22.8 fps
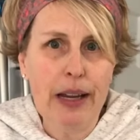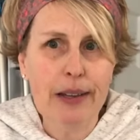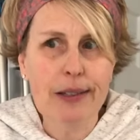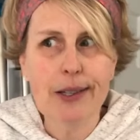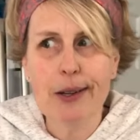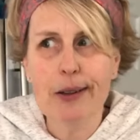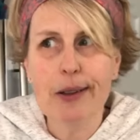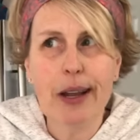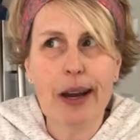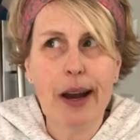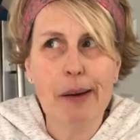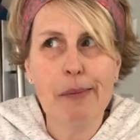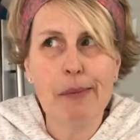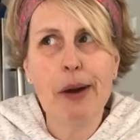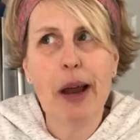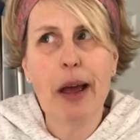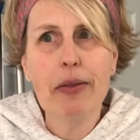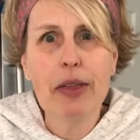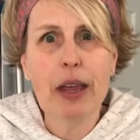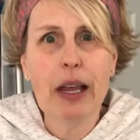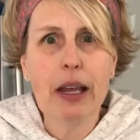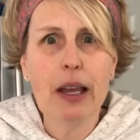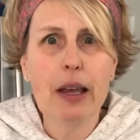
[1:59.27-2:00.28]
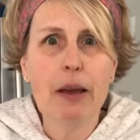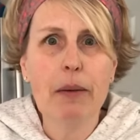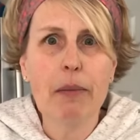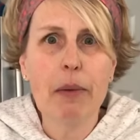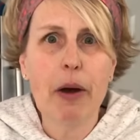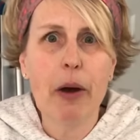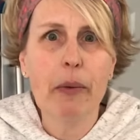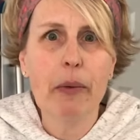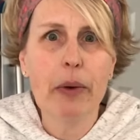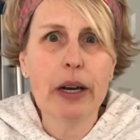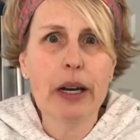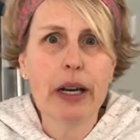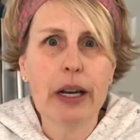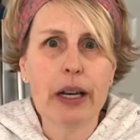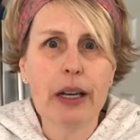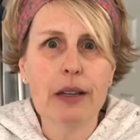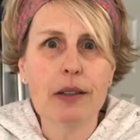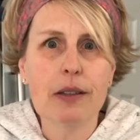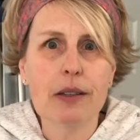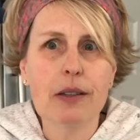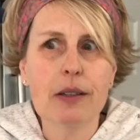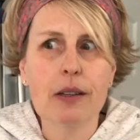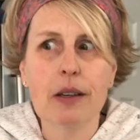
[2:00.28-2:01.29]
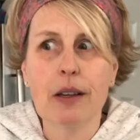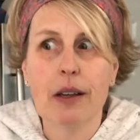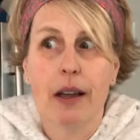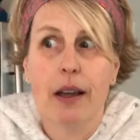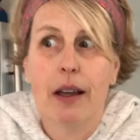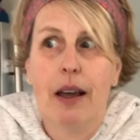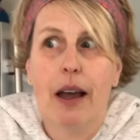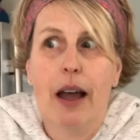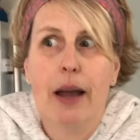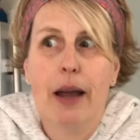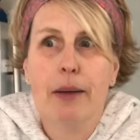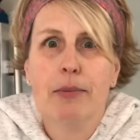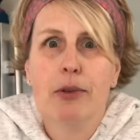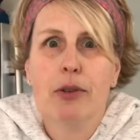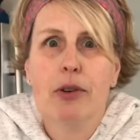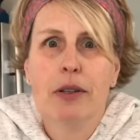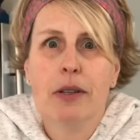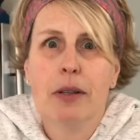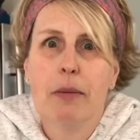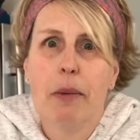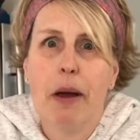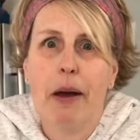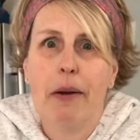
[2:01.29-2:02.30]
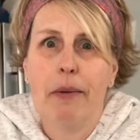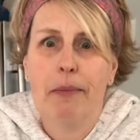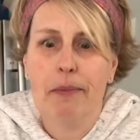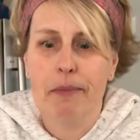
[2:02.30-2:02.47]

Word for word: so that I'm not thinking about what it is I'm stressed about.